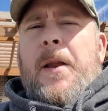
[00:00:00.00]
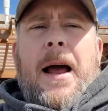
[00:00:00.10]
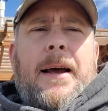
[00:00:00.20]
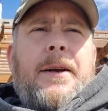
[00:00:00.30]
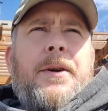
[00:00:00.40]

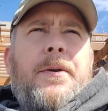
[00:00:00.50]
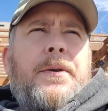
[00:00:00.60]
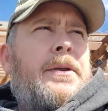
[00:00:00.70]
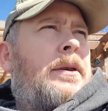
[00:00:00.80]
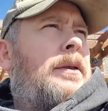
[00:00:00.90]
I could
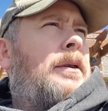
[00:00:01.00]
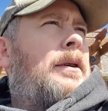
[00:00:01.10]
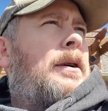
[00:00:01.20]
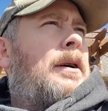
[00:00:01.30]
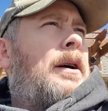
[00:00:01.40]
use
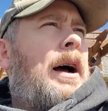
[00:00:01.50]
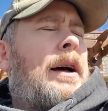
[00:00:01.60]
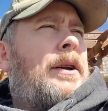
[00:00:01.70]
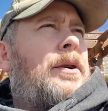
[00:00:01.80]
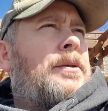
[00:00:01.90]

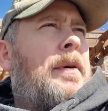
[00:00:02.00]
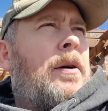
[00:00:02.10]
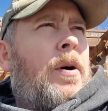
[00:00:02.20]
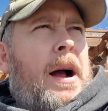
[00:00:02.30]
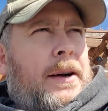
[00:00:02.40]
my
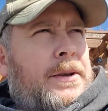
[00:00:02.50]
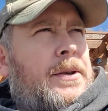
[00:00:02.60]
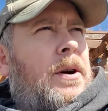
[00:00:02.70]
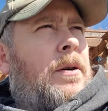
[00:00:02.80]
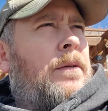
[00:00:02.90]
rocket
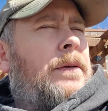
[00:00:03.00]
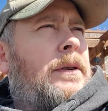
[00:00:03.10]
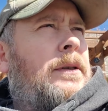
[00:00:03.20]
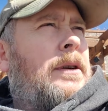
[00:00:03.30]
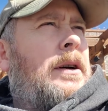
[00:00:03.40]
stove
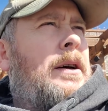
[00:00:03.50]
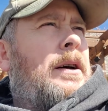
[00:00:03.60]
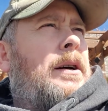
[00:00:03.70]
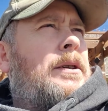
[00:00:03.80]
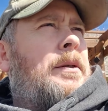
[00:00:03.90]

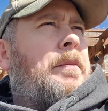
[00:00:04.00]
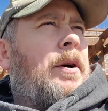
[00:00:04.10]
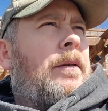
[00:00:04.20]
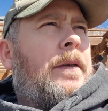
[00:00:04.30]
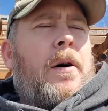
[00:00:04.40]
to
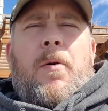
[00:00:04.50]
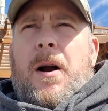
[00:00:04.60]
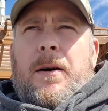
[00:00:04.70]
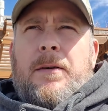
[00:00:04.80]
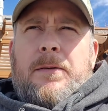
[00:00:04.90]
purify
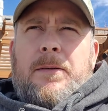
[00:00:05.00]
water,